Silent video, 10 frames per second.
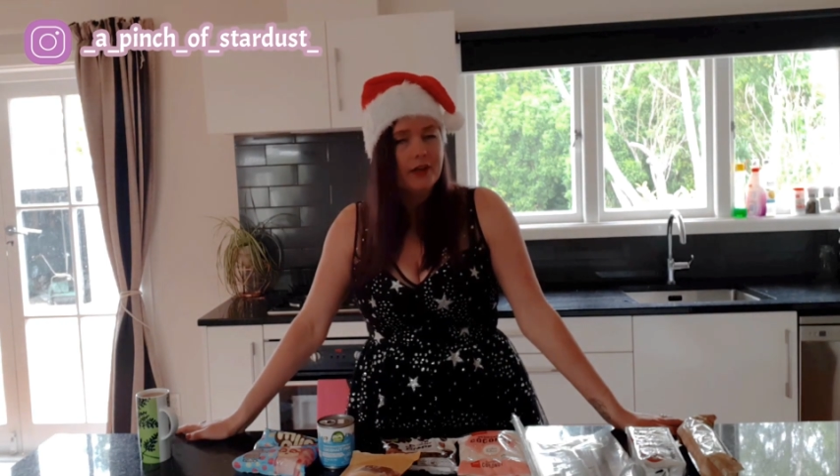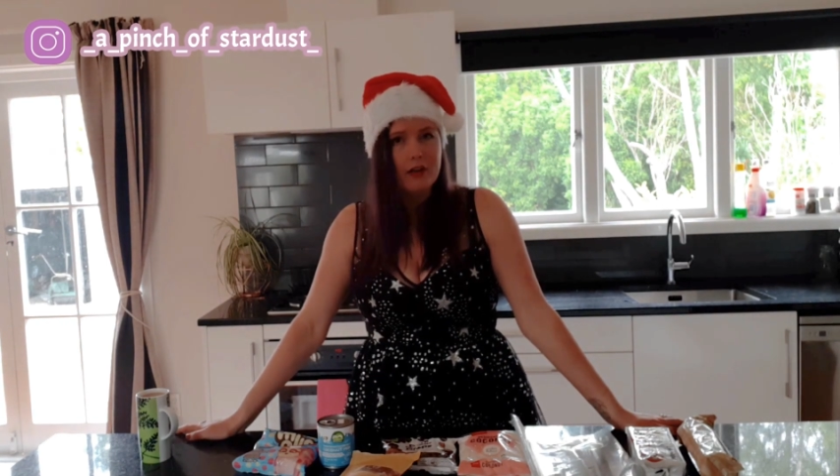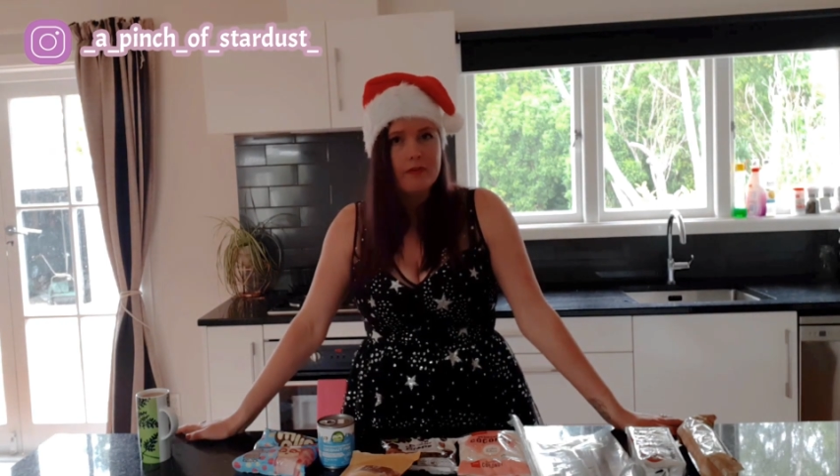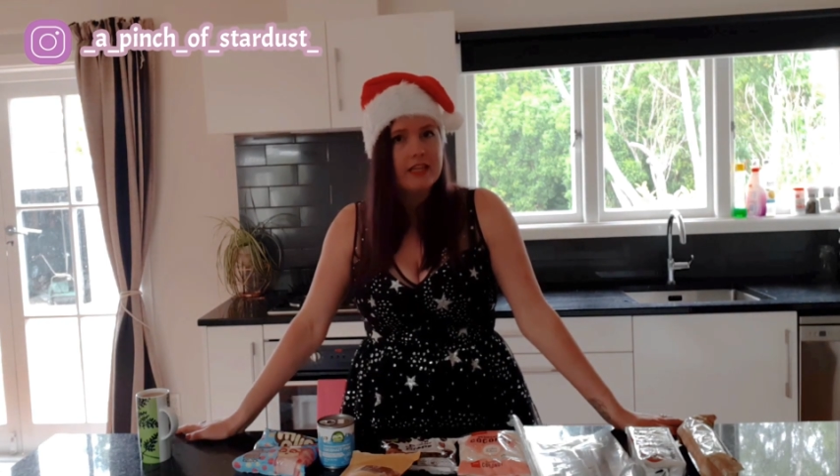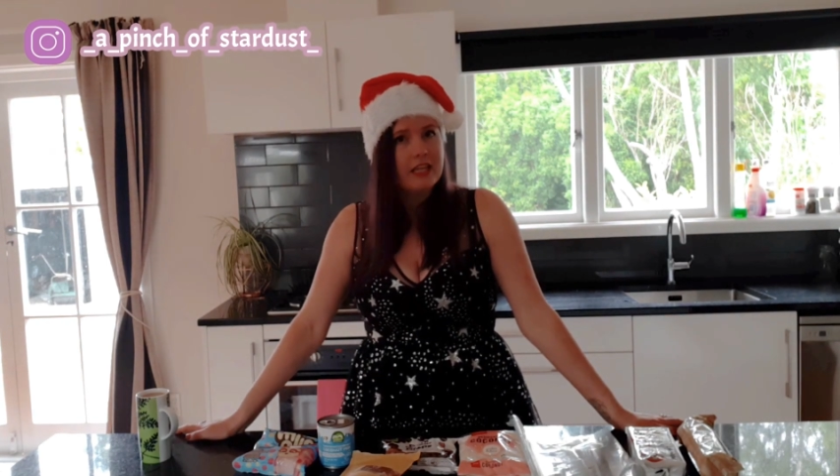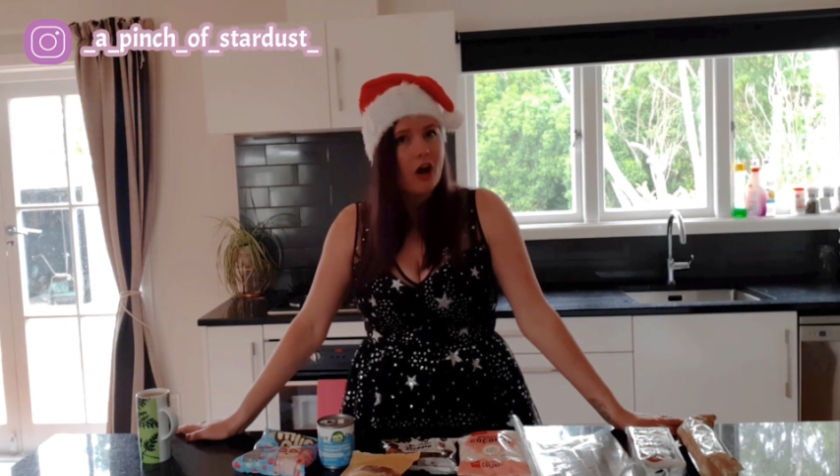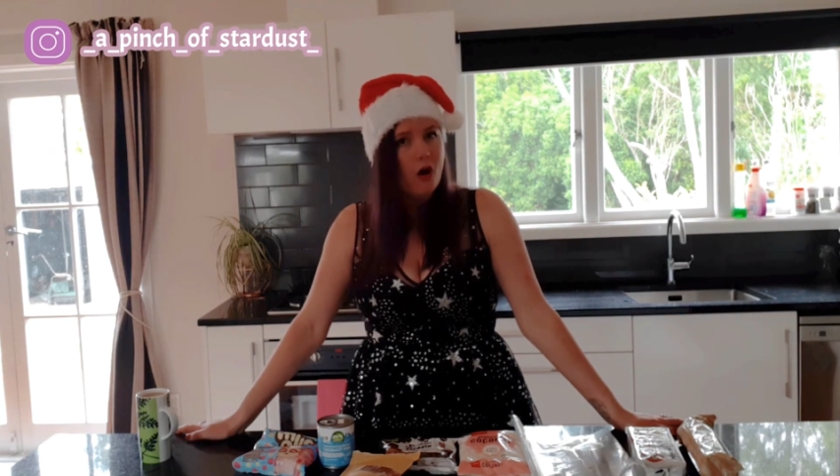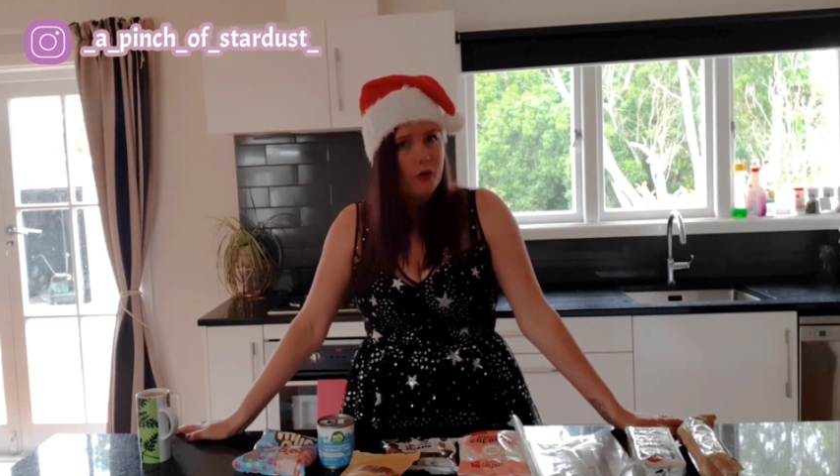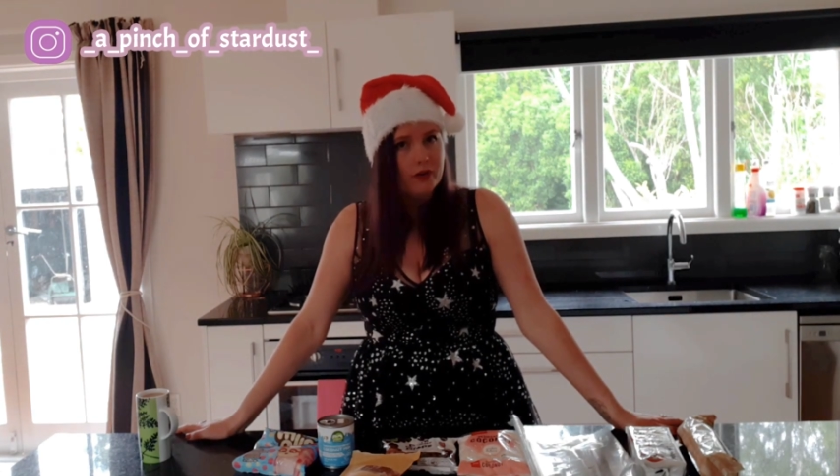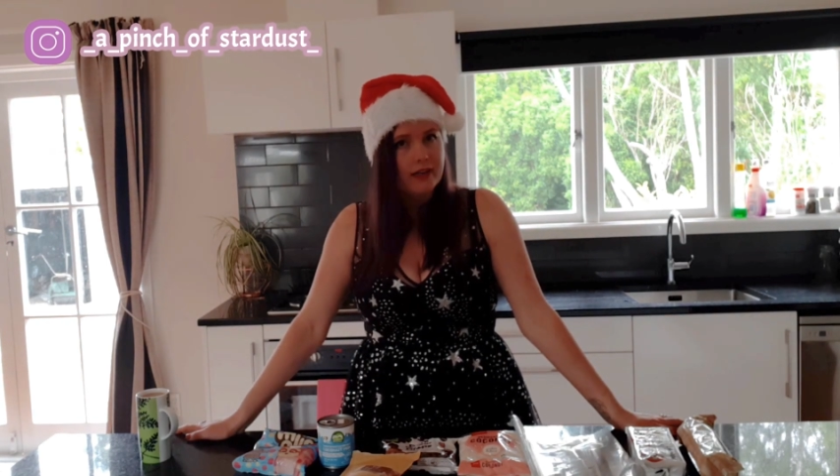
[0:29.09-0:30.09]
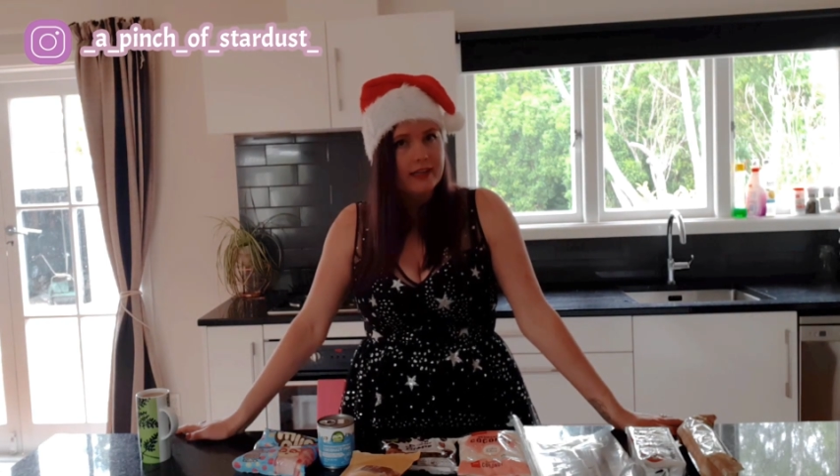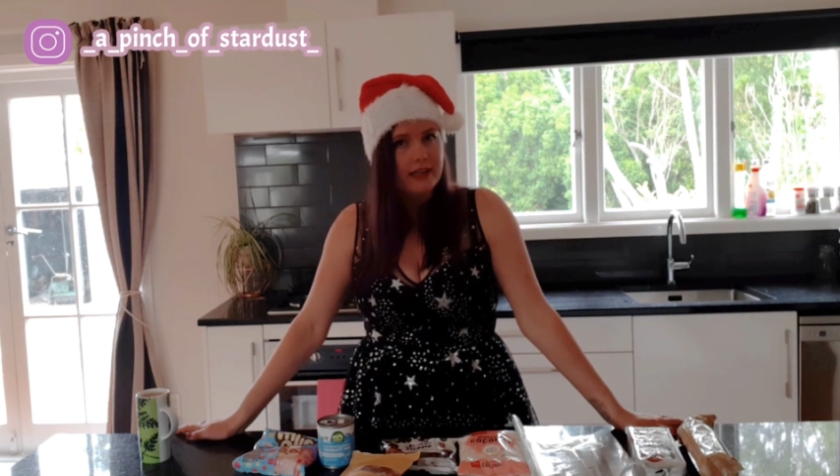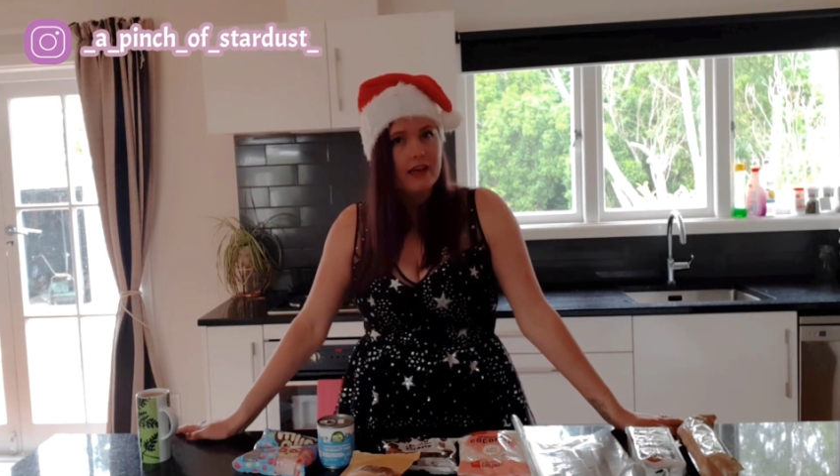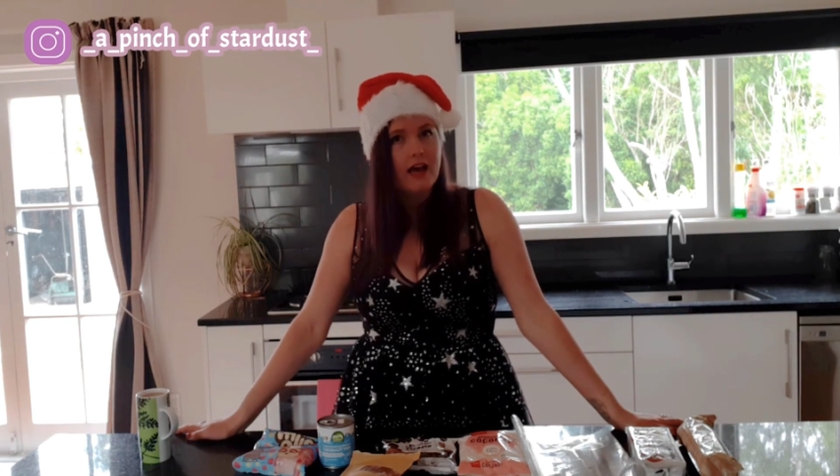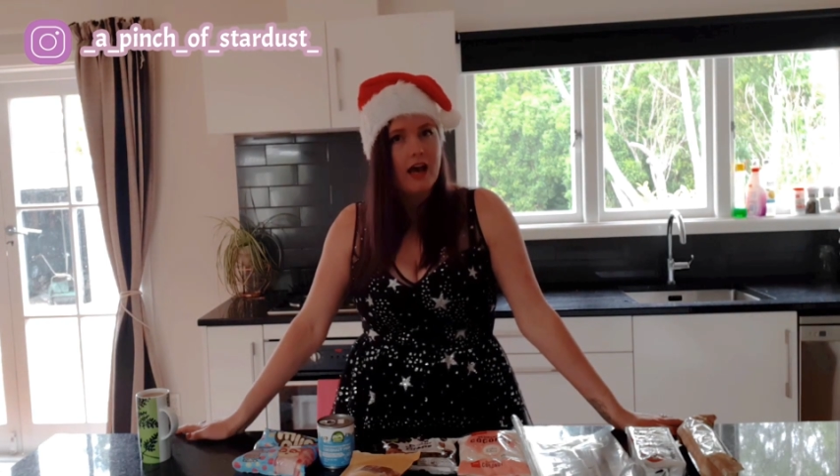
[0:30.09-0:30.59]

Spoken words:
going to be the only